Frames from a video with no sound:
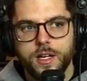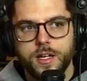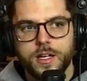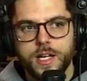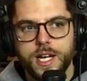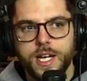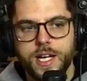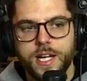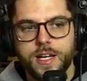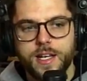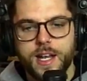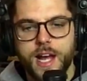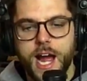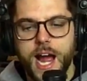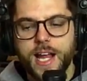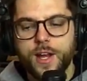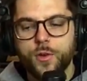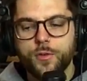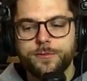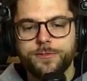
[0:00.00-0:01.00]
And
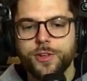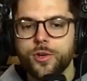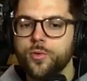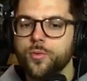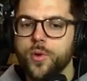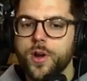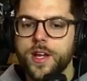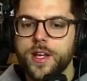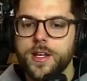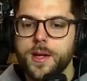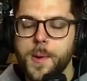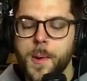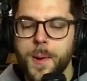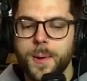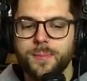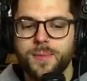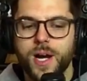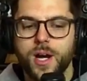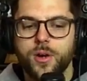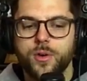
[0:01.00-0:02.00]
I don't feel right
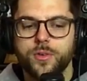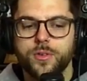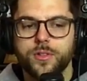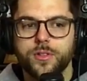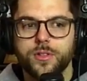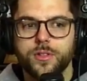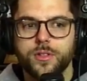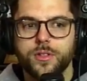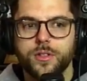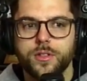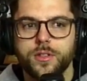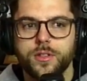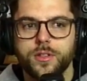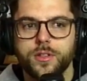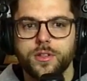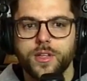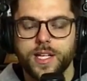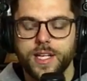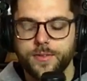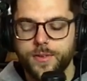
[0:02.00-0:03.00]
about,
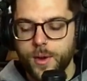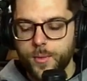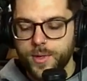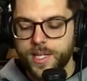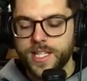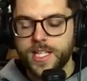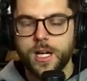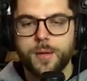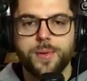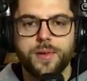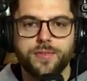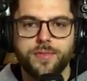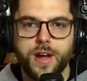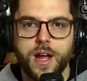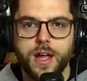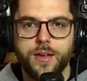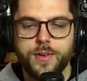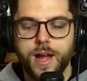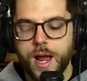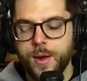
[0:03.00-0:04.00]
like, if I want to get up at
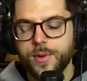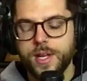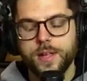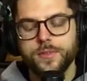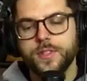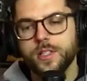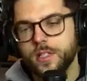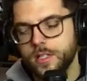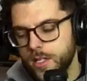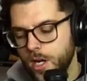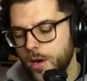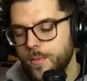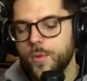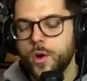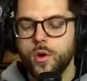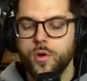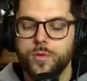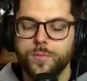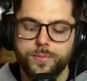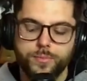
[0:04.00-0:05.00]
5, I would have to come
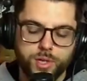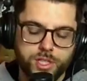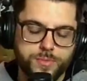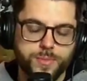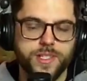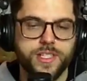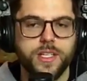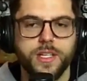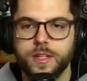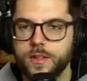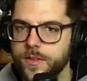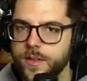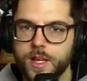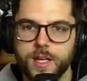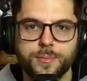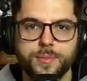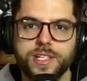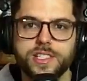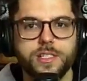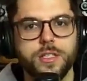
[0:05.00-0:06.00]
home, brush my teeth, and
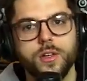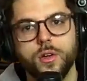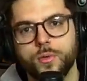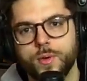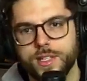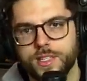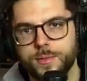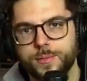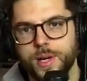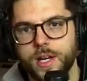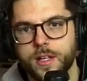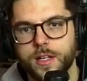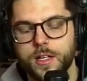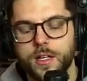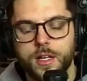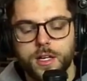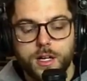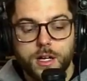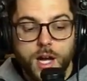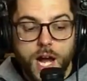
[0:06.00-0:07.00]
basically go right to bed.
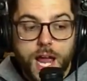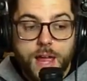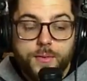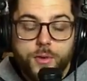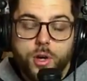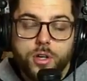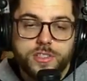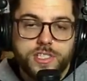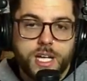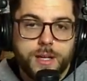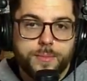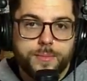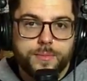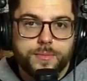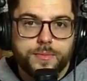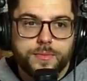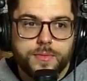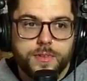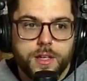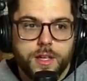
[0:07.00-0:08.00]
I have a hard time
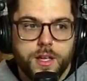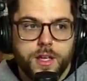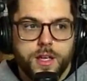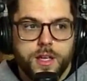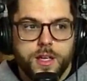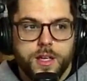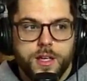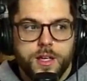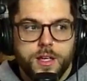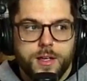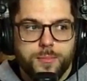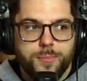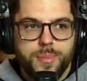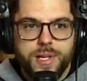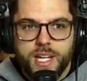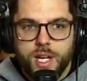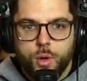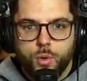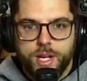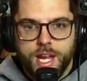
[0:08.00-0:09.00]

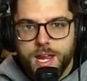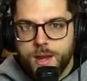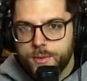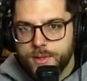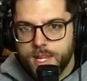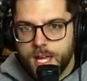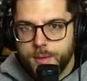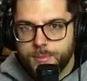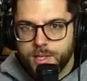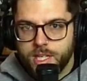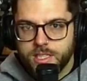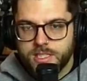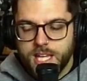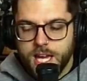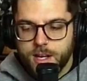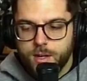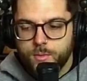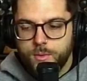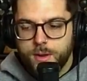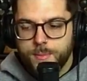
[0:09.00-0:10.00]
being okay with that, because I
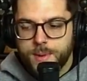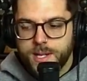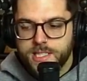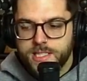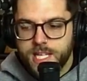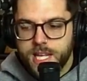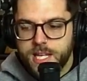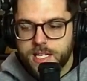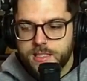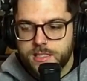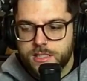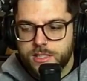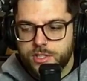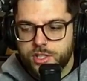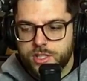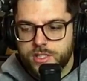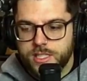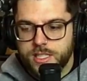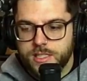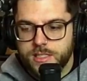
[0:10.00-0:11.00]
don't want my days to
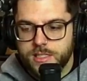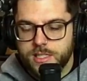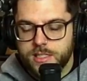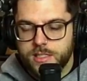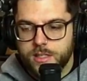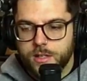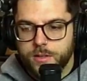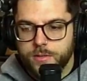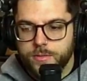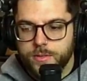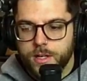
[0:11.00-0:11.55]
just consist of